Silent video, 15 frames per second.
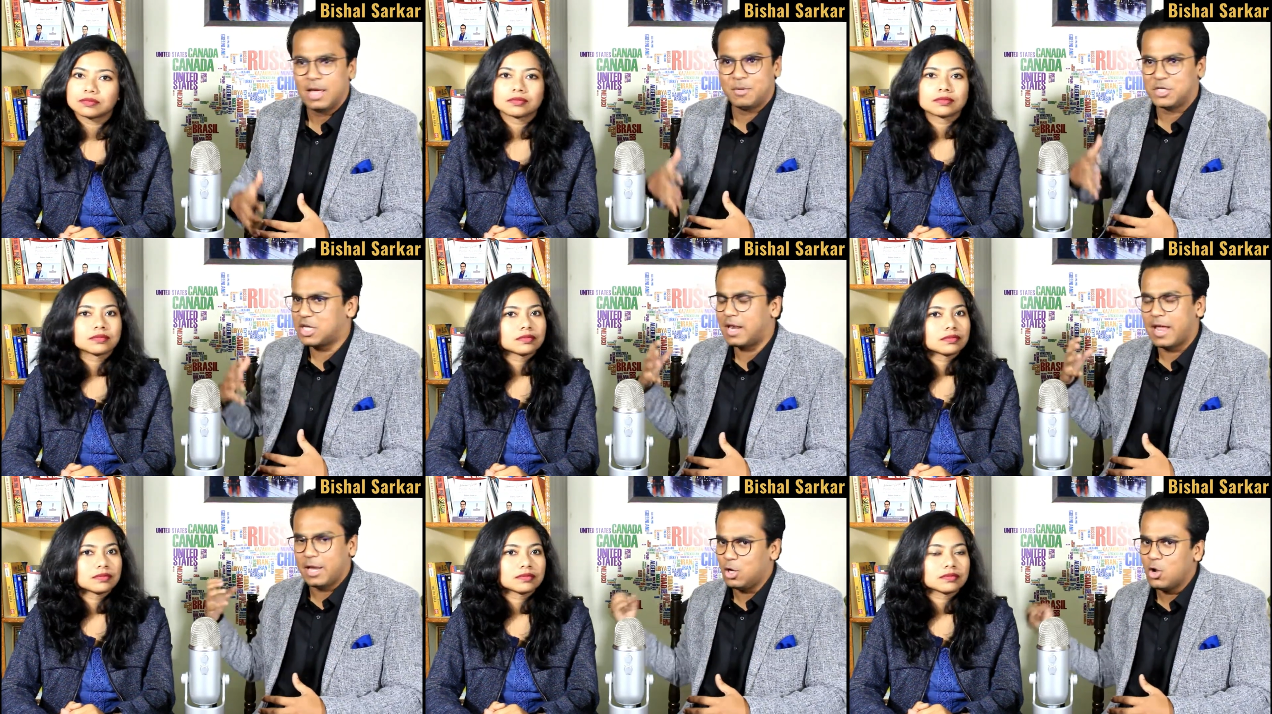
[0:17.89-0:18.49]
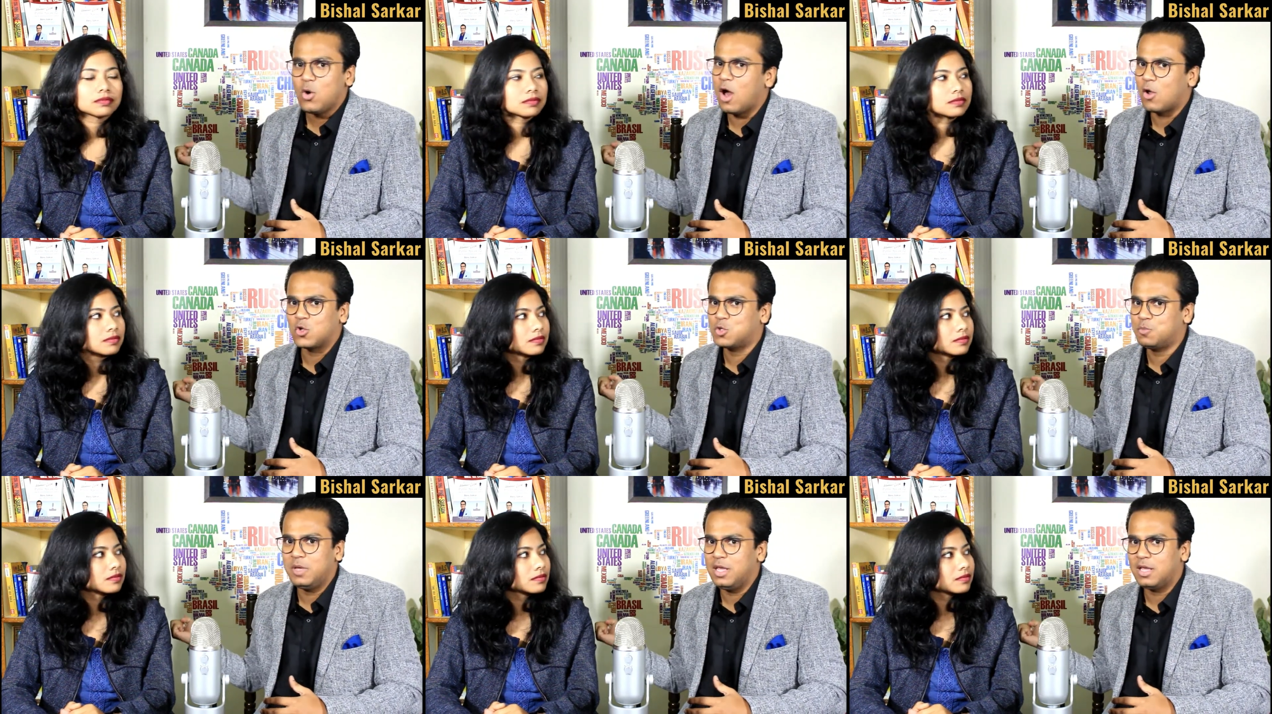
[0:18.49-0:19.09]
Speaker 1: Bishal, I know how to
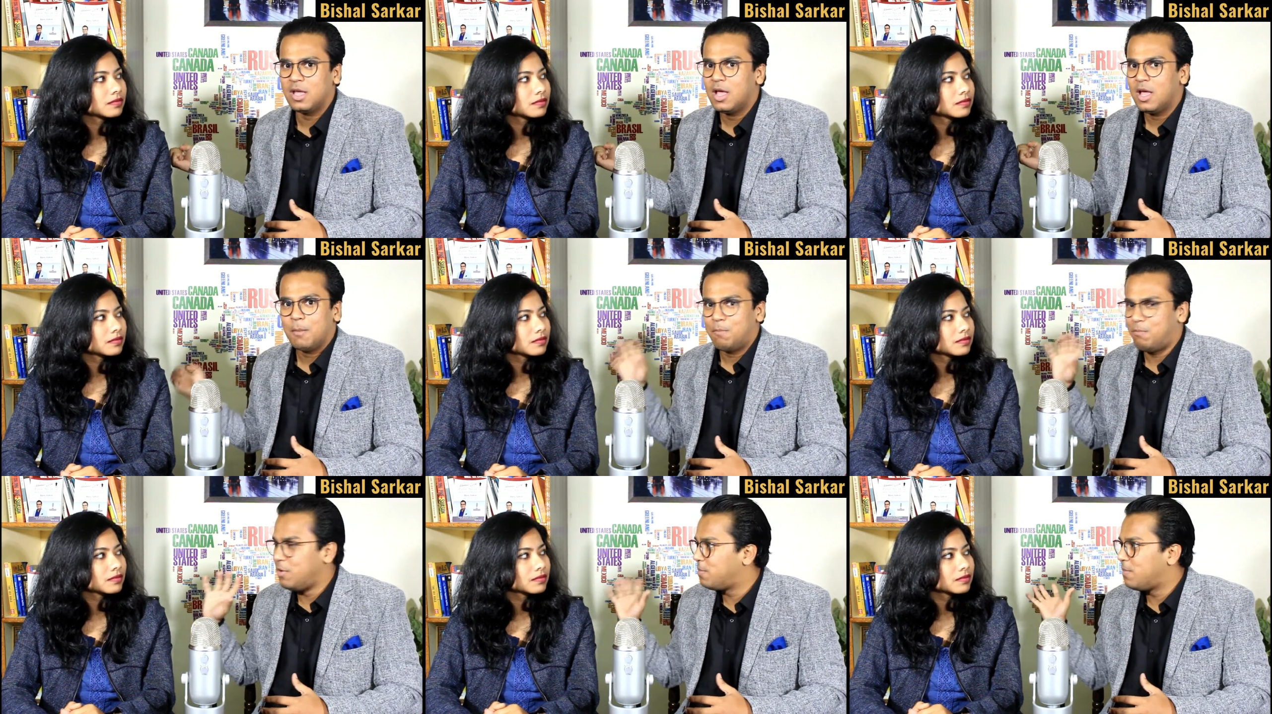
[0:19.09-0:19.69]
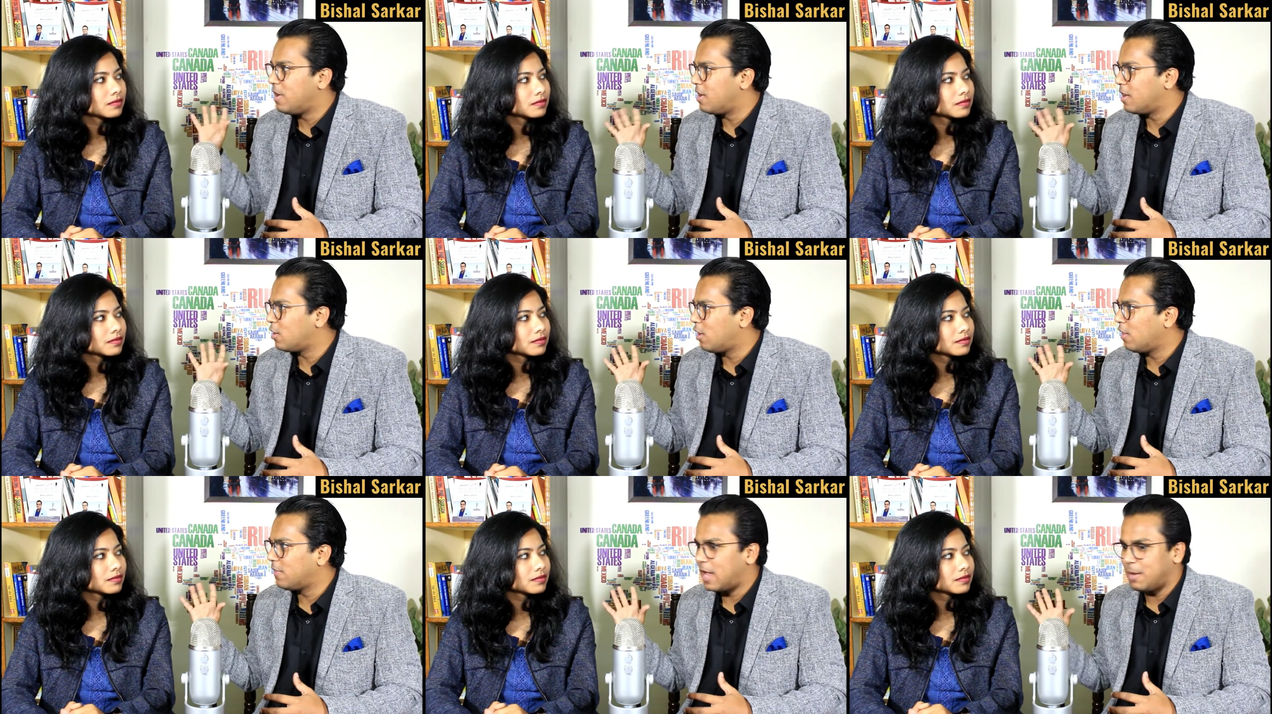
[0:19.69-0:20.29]
speak, prepare and
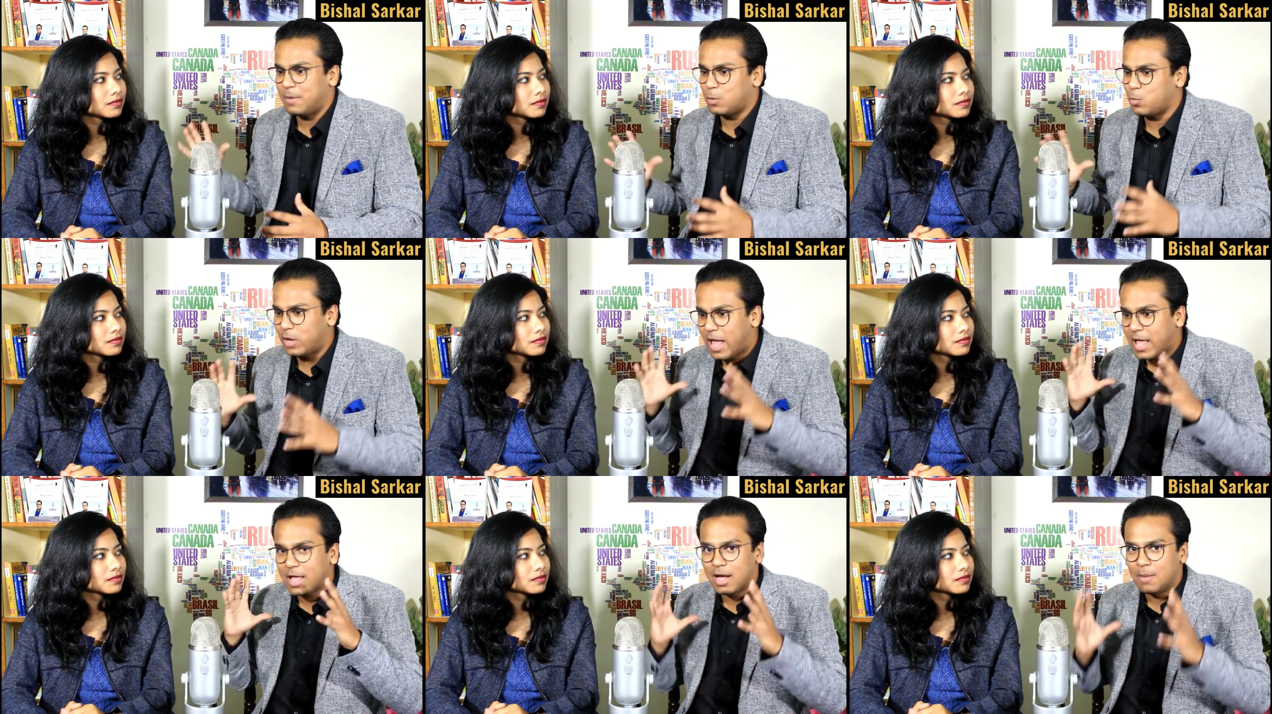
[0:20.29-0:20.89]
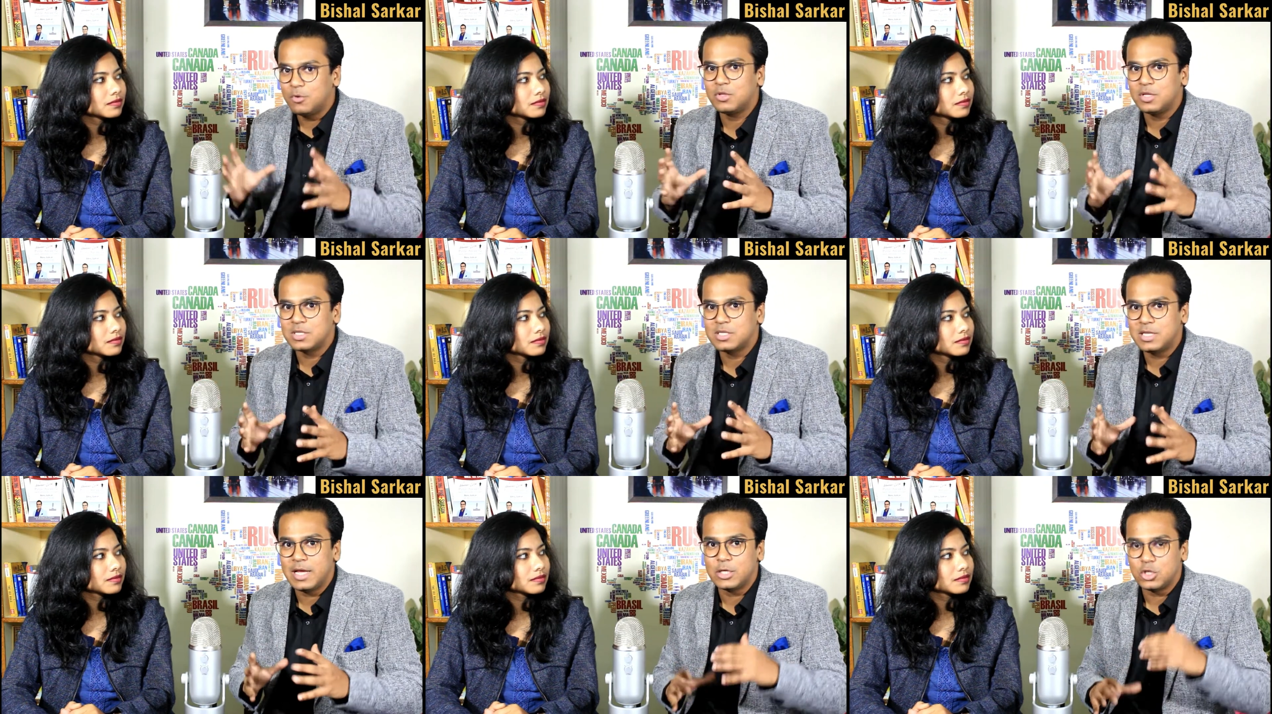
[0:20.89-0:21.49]
all that, but when I come to the
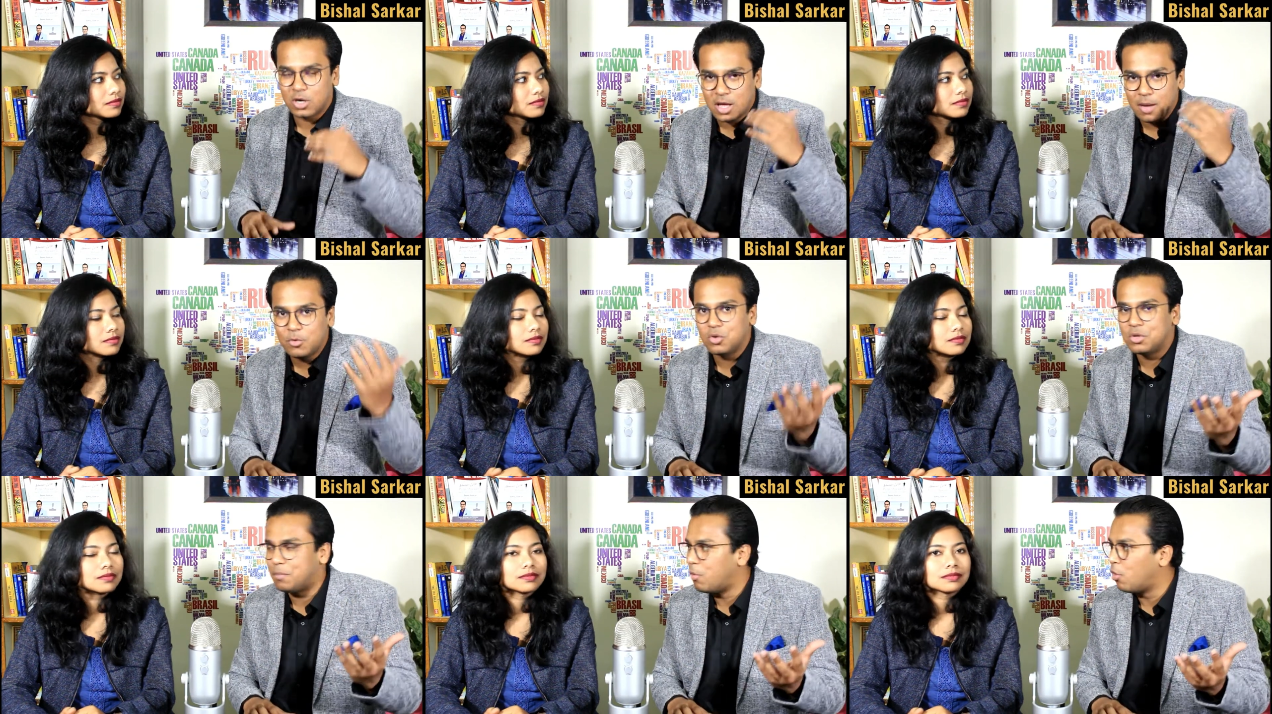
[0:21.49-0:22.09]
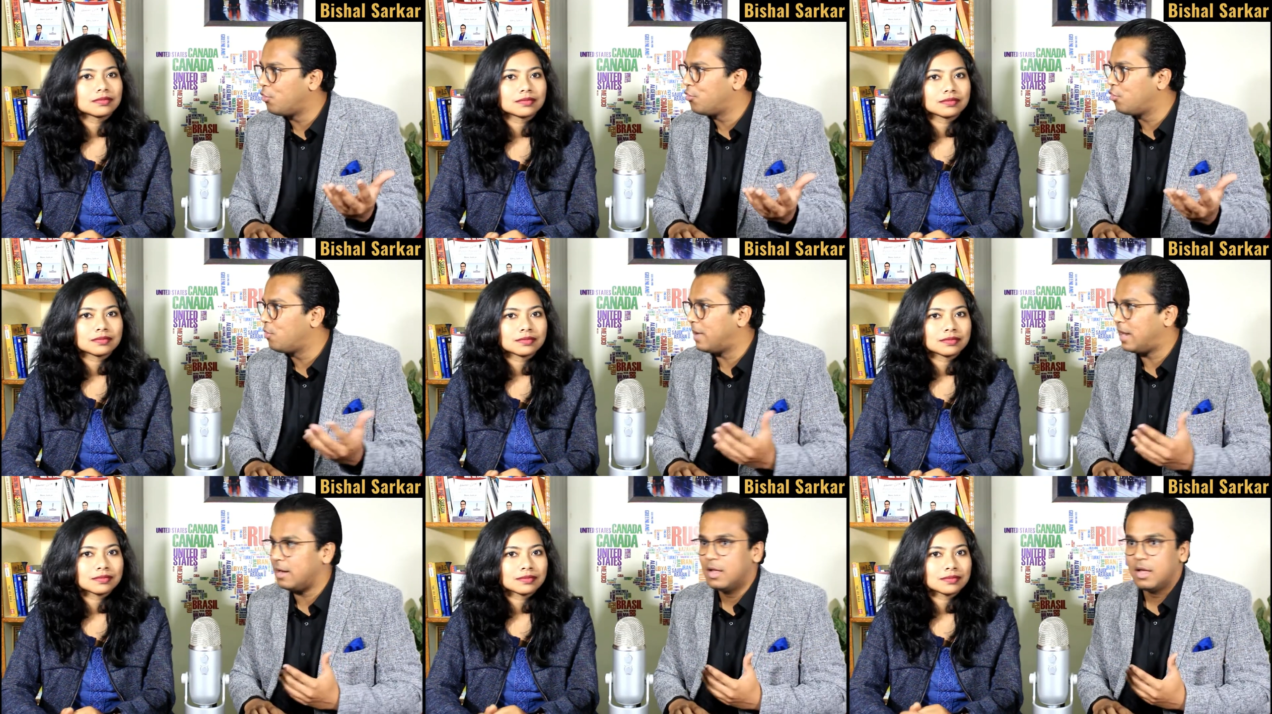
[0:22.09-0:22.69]
stage or come to the
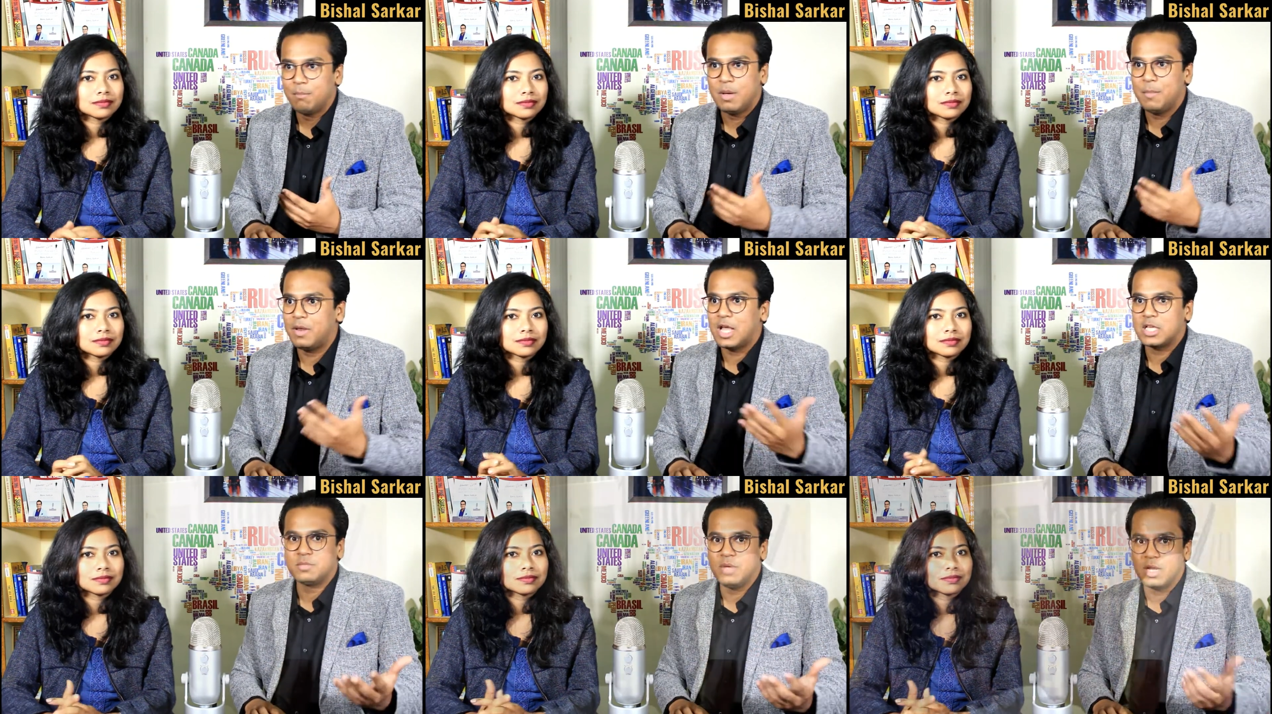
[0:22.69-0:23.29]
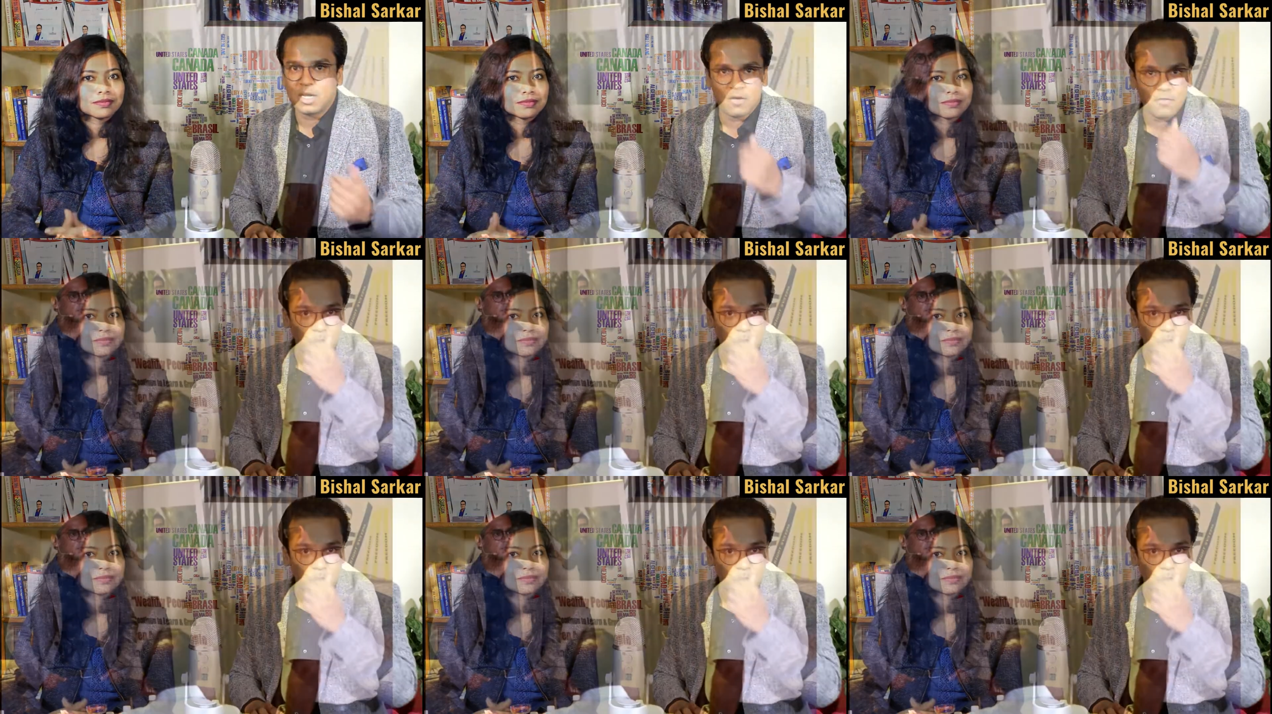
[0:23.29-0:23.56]
boardroom and people ask me a tough